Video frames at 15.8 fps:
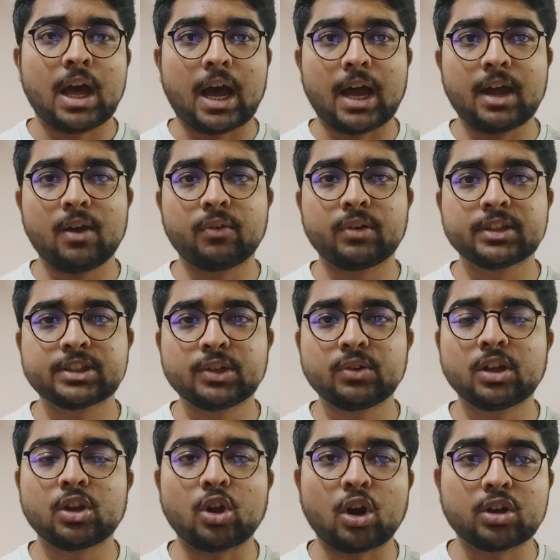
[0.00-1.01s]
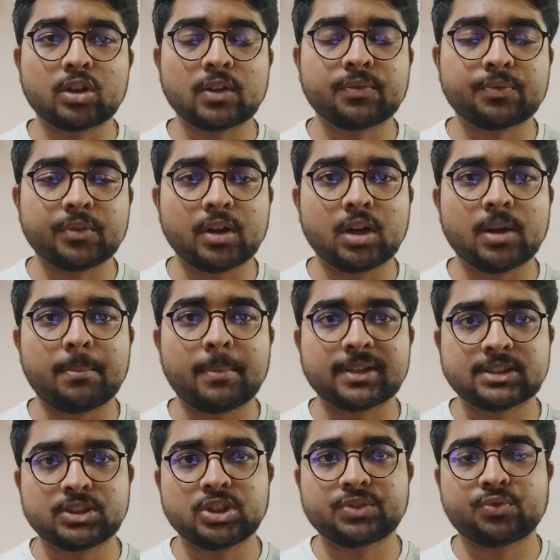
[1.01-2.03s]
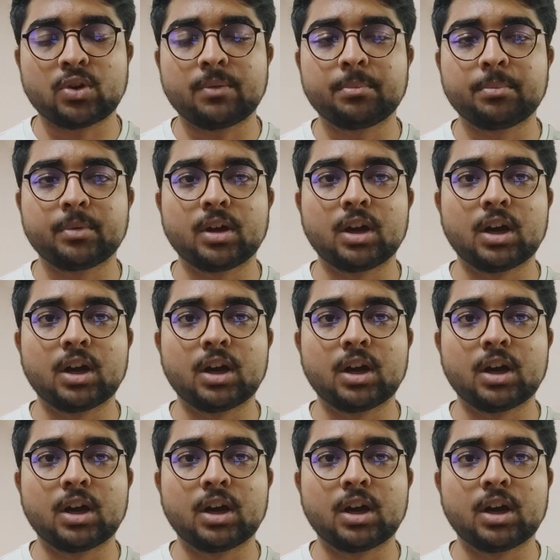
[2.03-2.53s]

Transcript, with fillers: I have received a lot of messages from